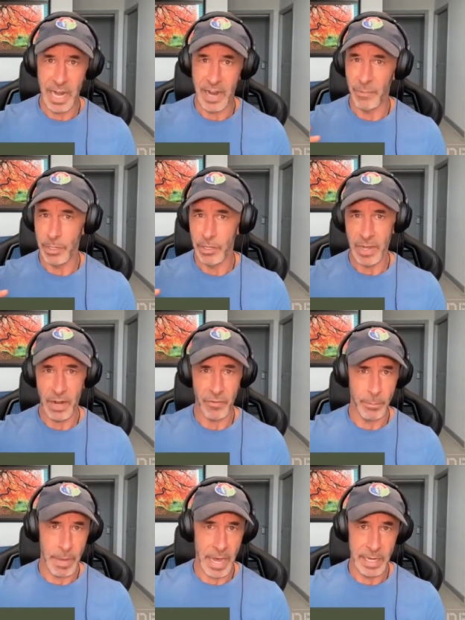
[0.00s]
Everybody you've ever
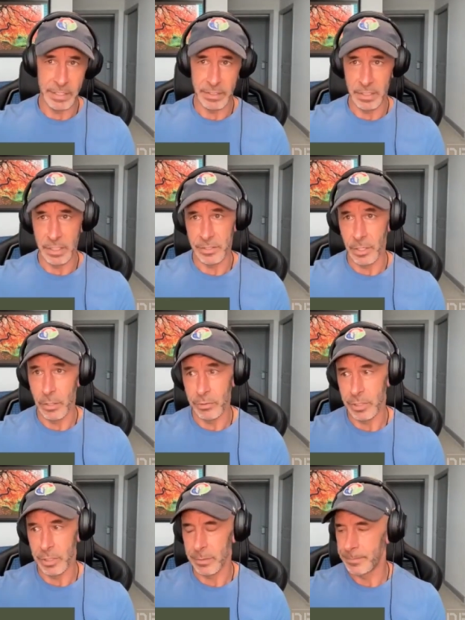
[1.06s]
met is in this
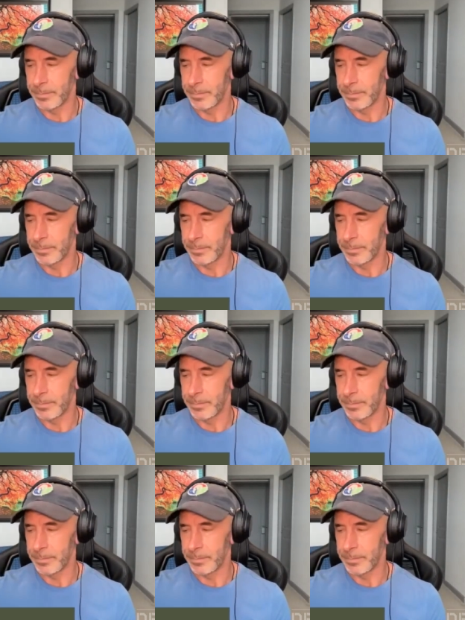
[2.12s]
ocean.